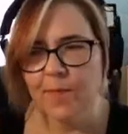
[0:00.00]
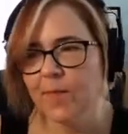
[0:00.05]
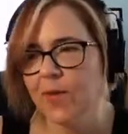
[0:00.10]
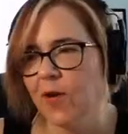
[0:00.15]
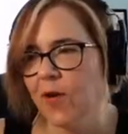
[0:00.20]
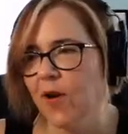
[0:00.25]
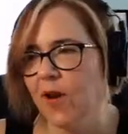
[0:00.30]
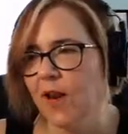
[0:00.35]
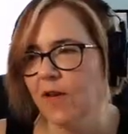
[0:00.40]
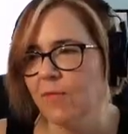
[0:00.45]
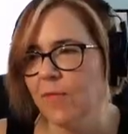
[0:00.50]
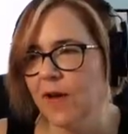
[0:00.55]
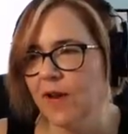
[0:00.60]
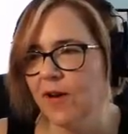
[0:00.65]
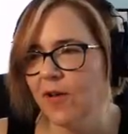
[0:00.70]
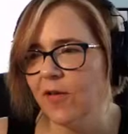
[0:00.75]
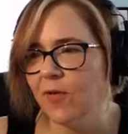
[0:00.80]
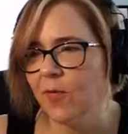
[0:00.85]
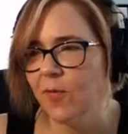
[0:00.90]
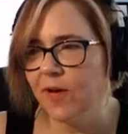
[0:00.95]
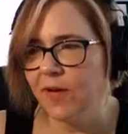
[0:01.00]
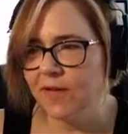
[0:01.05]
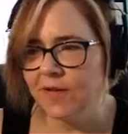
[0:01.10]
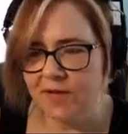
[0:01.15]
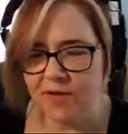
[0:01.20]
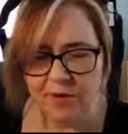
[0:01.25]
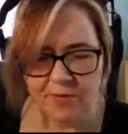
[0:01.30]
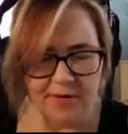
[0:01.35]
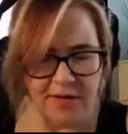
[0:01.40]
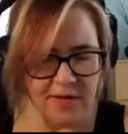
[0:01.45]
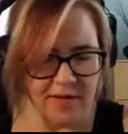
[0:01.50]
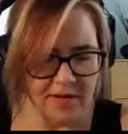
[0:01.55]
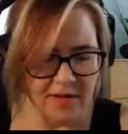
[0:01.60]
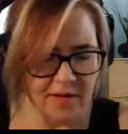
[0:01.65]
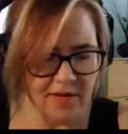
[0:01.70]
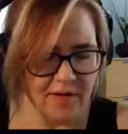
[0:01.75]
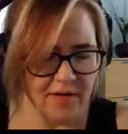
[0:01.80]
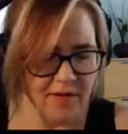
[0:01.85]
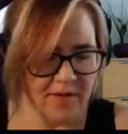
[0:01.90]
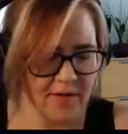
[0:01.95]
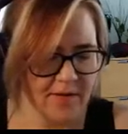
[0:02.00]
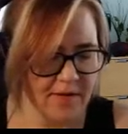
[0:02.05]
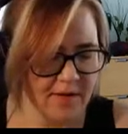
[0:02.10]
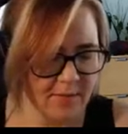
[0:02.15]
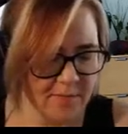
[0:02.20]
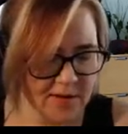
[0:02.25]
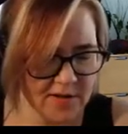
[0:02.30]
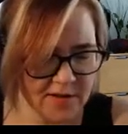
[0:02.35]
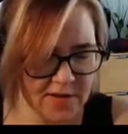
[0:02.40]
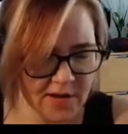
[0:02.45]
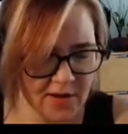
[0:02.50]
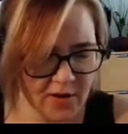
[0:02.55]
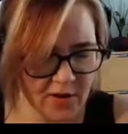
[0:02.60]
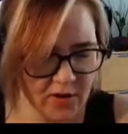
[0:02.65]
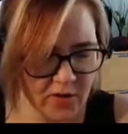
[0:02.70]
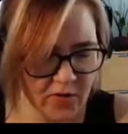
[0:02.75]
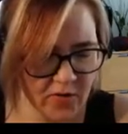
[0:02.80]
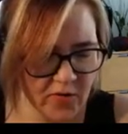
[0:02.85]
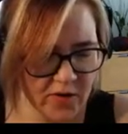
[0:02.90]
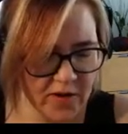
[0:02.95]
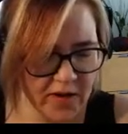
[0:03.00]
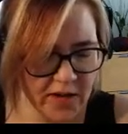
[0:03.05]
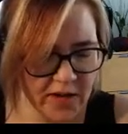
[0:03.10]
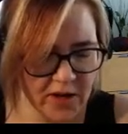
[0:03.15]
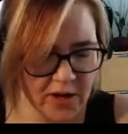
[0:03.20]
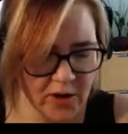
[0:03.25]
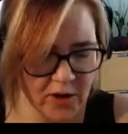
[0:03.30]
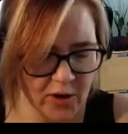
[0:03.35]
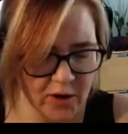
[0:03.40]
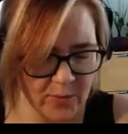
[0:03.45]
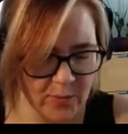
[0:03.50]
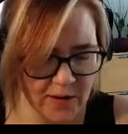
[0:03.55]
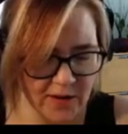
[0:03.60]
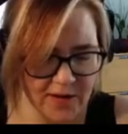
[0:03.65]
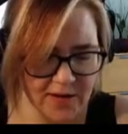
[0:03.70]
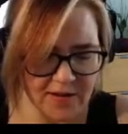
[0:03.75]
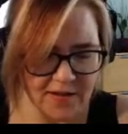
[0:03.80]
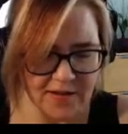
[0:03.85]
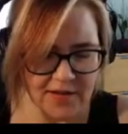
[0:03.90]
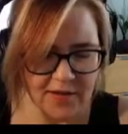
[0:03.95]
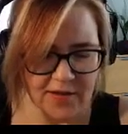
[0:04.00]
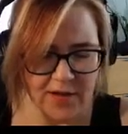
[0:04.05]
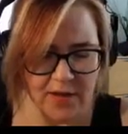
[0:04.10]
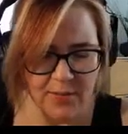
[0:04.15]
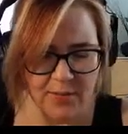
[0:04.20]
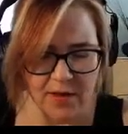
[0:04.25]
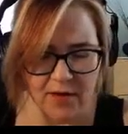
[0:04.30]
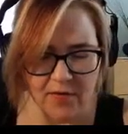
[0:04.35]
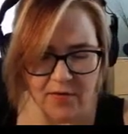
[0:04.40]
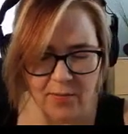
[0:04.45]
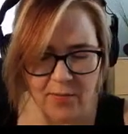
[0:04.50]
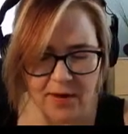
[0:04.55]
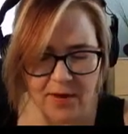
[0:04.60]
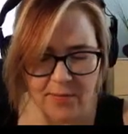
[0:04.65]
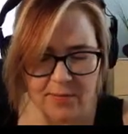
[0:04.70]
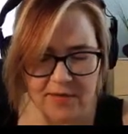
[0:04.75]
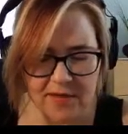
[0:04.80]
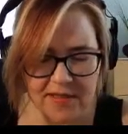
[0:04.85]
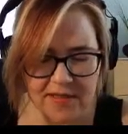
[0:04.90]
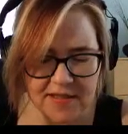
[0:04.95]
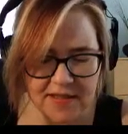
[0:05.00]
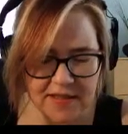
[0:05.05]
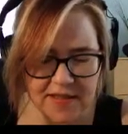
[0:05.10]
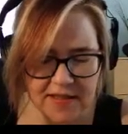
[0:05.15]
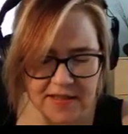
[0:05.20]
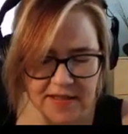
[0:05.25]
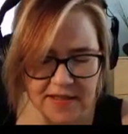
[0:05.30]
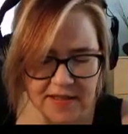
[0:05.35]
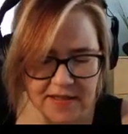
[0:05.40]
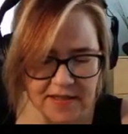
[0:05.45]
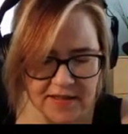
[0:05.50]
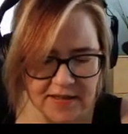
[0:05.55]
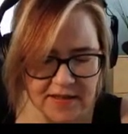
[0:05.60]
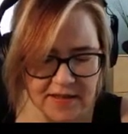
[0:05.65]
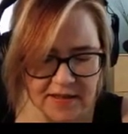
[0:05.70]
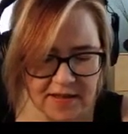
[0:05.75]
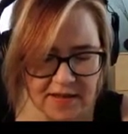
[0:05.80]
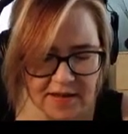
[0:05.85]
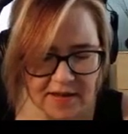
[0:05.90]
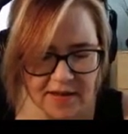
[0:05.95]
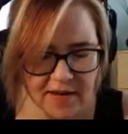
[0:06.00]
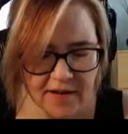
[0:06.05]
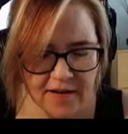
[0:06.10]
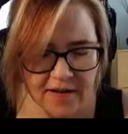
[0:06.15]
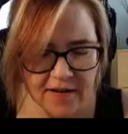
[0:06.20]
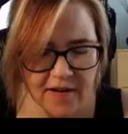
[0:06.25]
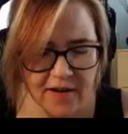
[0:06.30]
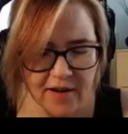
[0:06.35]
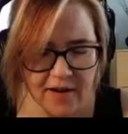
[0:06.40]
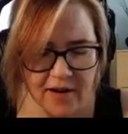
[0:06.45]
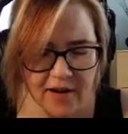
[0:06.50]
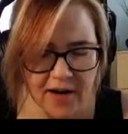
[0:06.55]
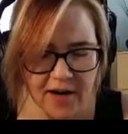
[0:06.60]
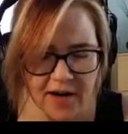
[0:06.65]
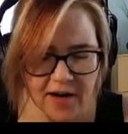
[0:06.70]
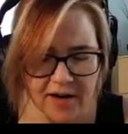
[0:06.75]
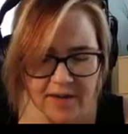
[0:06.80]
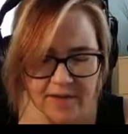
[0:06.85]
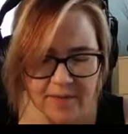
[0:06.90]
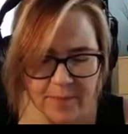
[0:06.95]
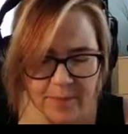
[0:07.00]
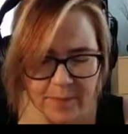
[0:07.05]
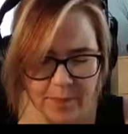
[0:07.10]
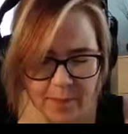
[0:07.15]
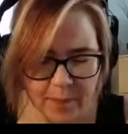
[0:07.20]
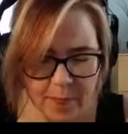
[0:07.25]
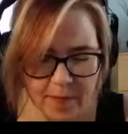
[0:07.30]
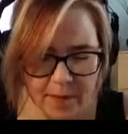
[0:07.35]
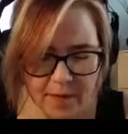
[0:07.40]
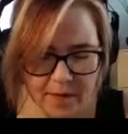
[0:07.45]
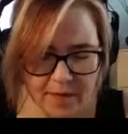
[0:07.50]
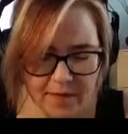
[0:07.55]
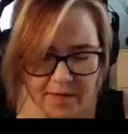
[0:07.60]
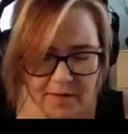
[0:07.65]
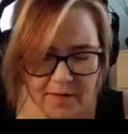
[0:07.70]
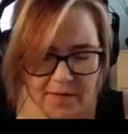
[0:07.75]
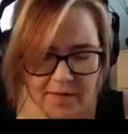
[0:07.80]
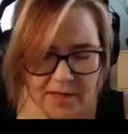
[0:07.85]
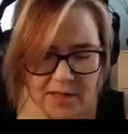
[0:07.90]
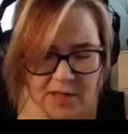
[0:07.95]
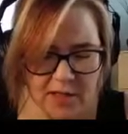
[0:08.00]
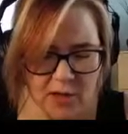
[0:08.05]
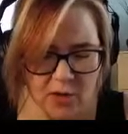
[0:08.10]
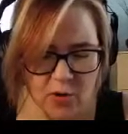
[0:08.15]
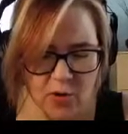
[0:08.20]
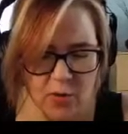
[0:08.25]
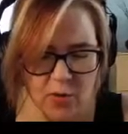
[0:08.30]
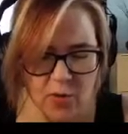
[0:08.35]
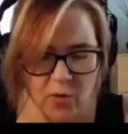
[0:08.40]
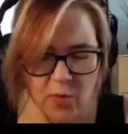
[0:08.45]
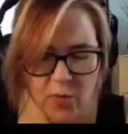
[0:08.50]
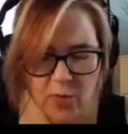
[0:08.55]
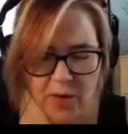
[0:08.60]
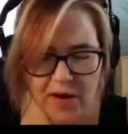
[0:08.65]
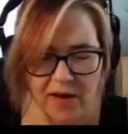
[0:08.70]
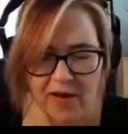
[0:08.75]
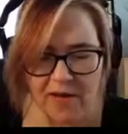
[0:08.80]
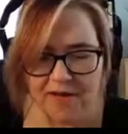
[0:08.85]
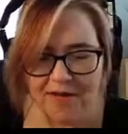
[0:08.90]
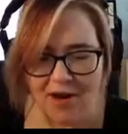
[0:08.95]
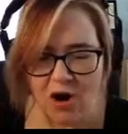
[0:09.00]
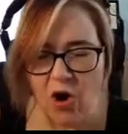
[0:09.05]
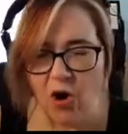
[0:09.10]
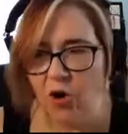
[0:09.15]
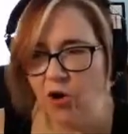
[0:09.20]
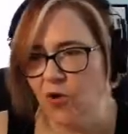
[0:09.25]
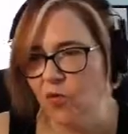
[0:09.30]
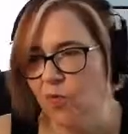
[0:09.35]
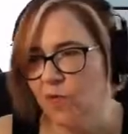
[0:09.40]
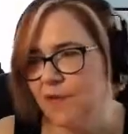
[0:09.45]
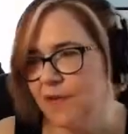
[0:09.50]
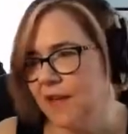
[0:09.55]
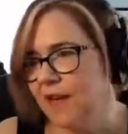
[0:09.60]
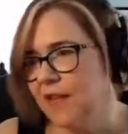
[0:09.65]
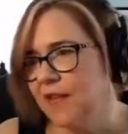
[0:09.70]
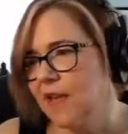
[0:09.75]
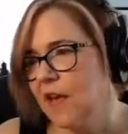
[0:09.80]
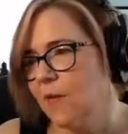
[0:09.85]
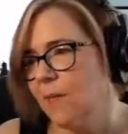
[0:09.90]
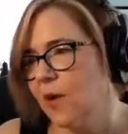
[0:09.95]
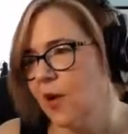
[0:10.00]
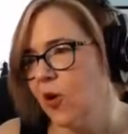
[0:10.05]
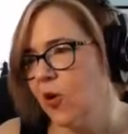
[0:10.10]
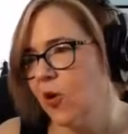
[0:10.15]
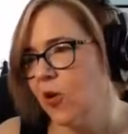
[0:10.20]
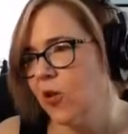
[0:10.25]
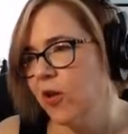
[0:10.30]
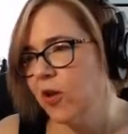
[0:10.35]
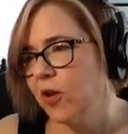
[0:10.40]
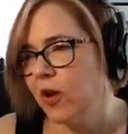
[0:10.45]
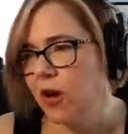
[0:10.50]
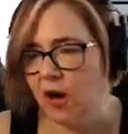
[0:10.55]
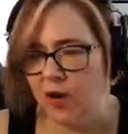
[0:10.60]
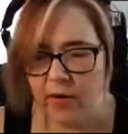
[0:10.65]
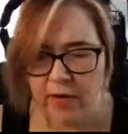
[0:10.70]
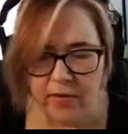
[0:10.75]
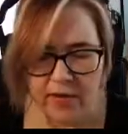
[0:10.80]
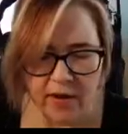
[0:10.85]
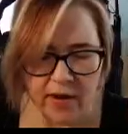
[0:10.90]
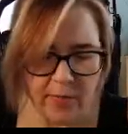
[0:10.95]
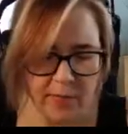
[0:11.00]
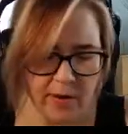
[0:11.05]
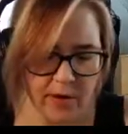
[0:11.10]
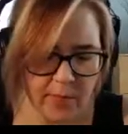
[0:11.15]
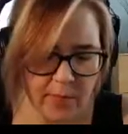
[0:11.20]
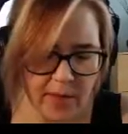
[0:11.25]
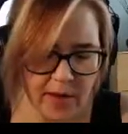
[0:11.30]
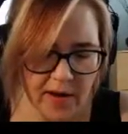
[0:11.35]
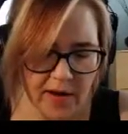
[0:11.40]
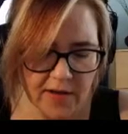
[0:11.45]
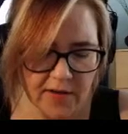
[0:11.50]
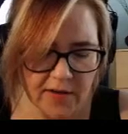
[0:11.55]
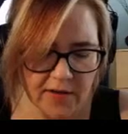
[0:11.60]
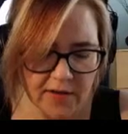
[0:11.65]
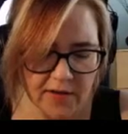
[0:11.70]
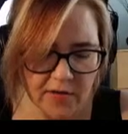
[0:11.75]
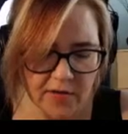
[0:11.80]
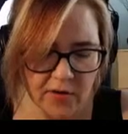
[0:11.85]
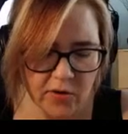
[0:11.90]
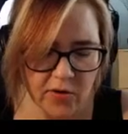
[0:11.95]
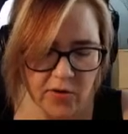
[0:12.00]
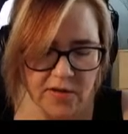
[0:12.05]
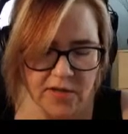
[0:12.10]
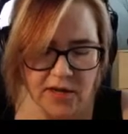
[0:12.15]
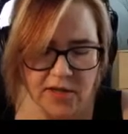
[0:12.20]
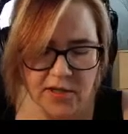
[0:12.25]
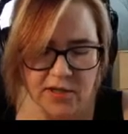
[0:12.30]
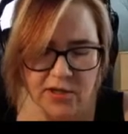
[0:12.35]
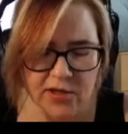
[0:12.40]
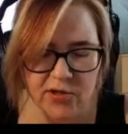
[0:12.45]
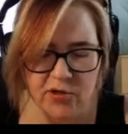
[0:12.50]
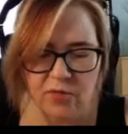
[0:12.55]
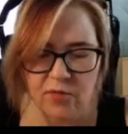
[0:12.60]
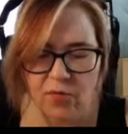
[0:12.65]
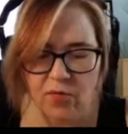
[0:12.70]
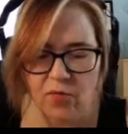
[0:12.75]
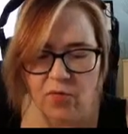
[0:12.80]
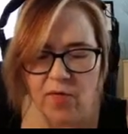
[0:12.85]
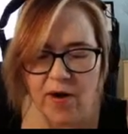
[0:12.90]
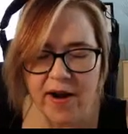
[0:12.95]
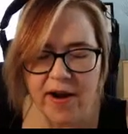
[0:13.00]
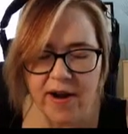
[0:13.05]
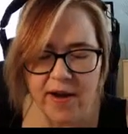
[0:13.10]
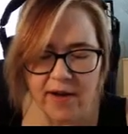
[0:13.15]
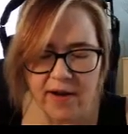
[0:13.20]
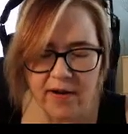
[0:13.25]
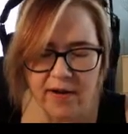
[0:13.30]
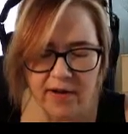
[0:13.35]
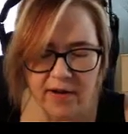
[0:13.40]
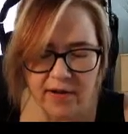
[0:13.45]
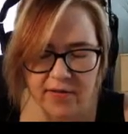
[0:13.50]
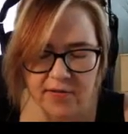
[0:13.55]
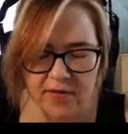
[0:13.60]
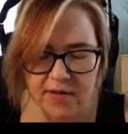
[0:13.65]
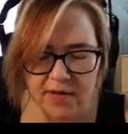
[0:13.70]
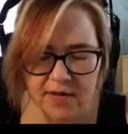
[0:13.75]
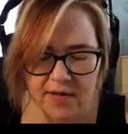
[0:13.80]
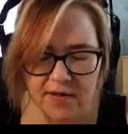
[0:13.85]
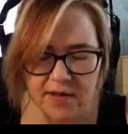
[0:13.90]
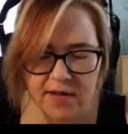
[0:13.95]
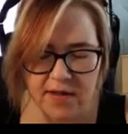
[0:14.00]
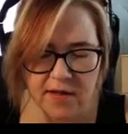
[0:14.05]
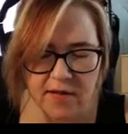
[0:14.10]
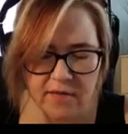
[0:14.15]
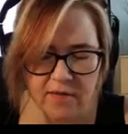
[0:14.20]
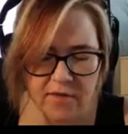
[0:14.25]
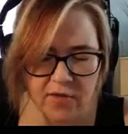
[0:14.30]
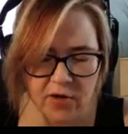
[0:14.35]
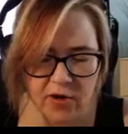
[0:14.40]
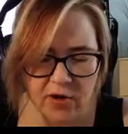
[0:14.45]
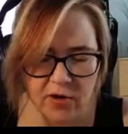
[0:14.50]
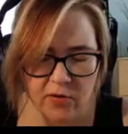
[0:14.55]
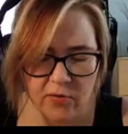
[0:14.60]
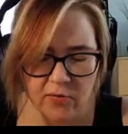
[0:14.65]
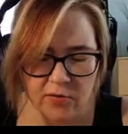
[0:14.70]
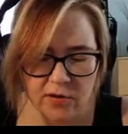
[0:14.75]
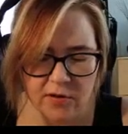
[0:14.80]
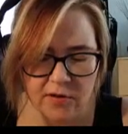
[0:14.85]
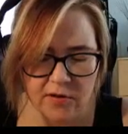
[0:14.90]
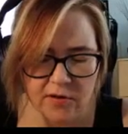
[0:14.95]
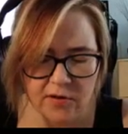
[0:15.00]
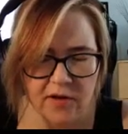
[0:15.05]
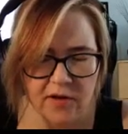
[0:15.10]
You're gonna give me another one? So I'm just gonna look really good because you keep giving me empty CCs. Alright. So, because Art was asking me earlier how I think about a base, you'll notice I zoomed right in on these Infernos.